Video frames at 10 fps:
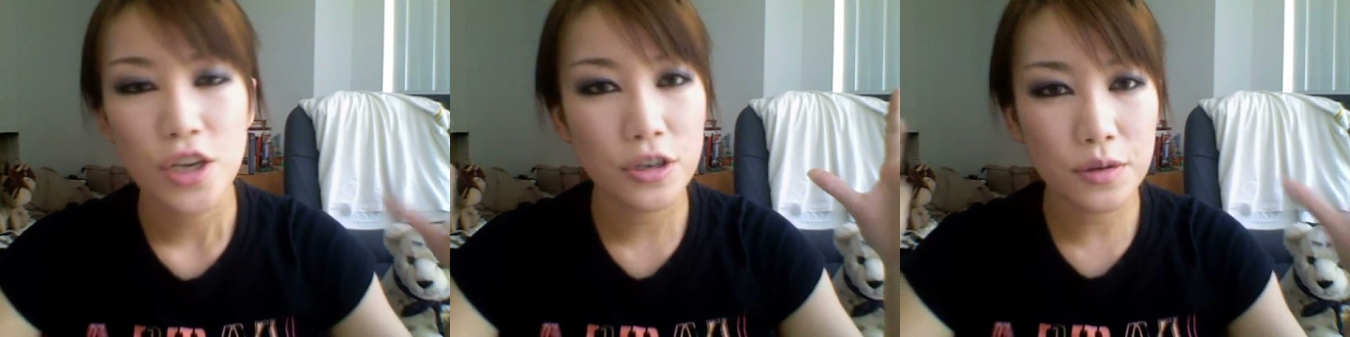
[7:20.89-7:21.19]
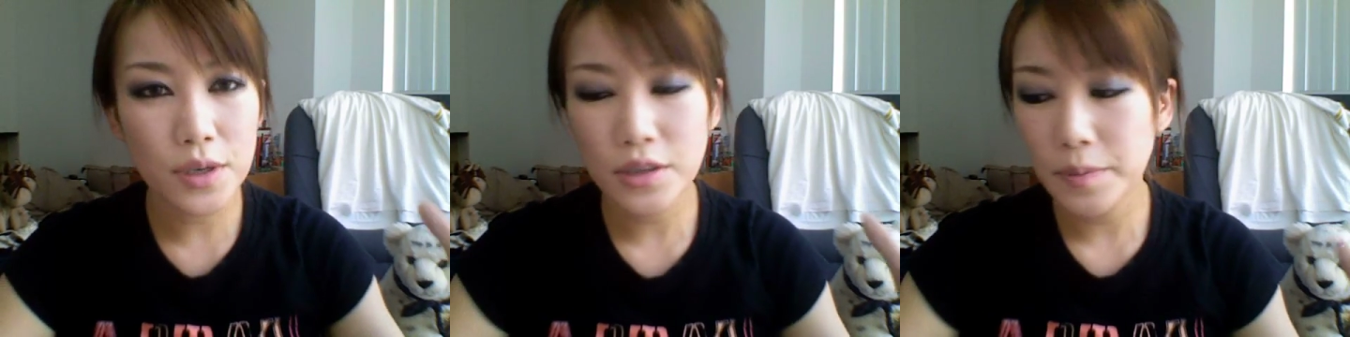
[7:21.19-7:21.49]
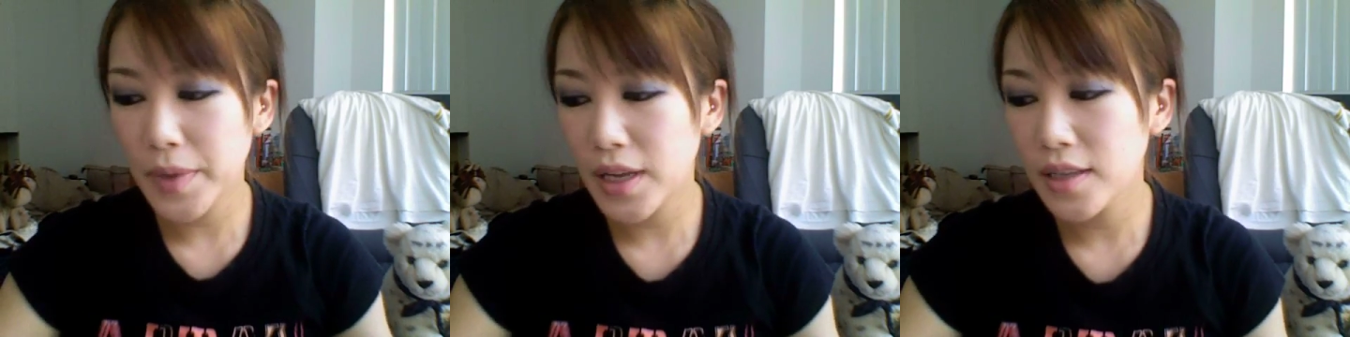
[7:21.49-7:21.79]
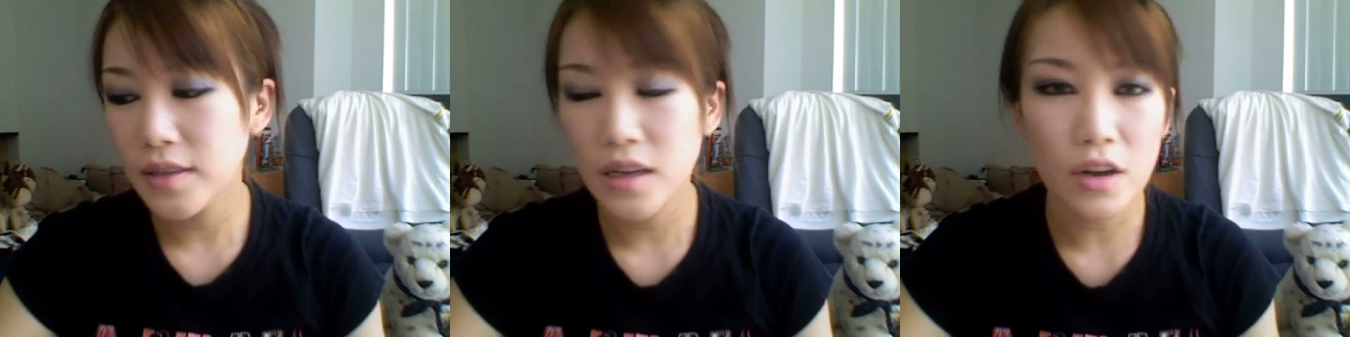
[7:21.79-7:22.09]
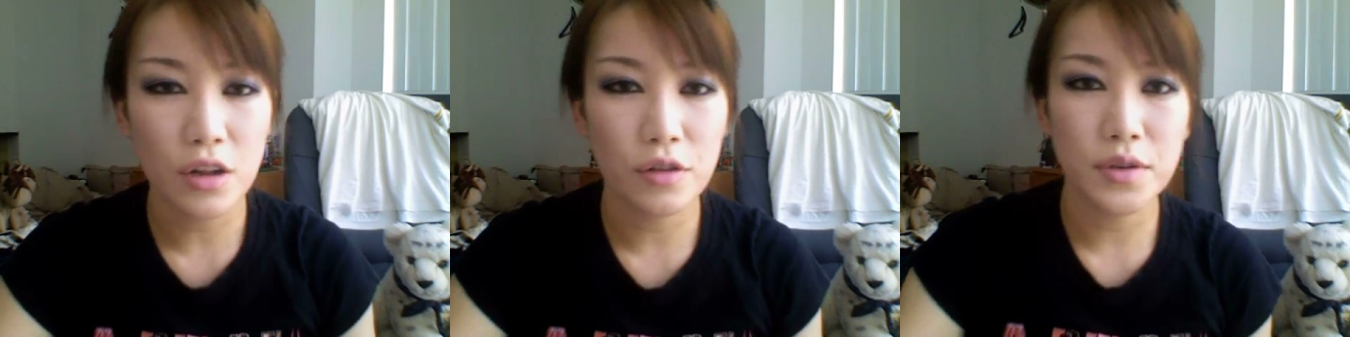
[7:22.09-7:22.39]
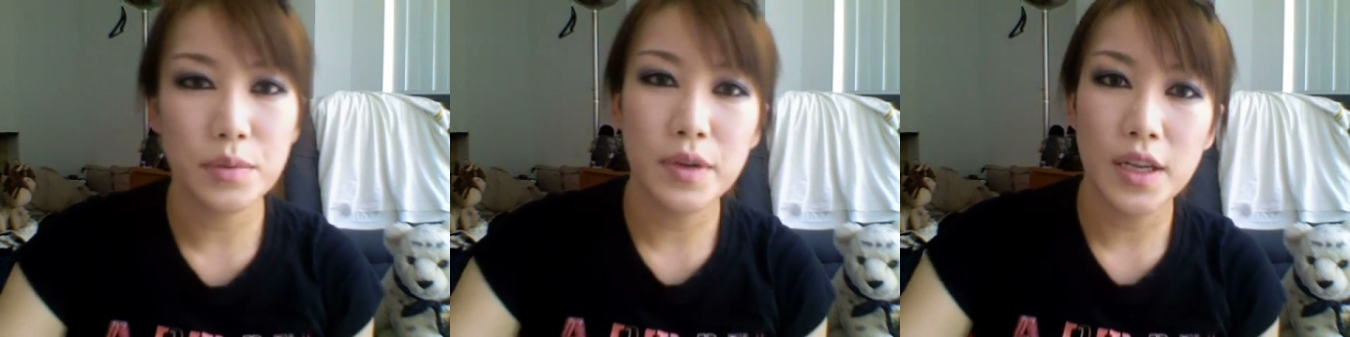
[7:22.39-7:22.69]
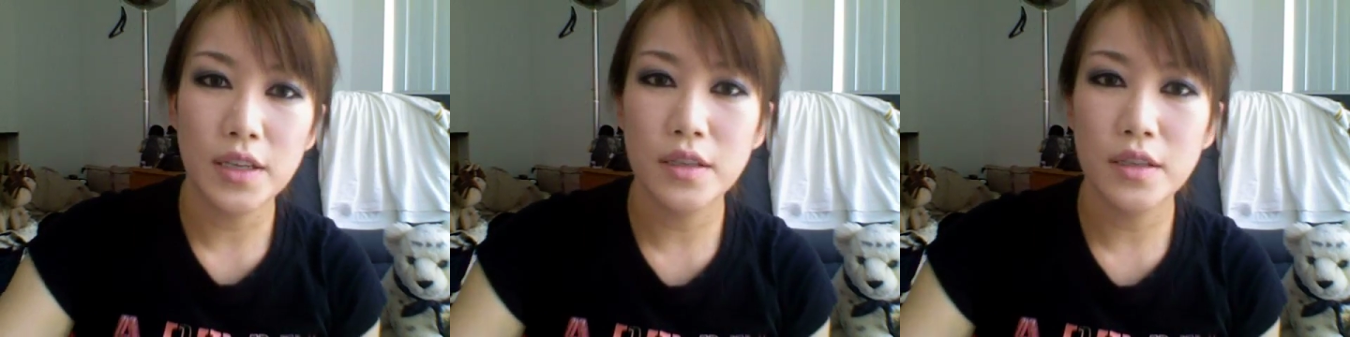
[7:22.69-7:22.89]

you don't want your bangs like all over the place.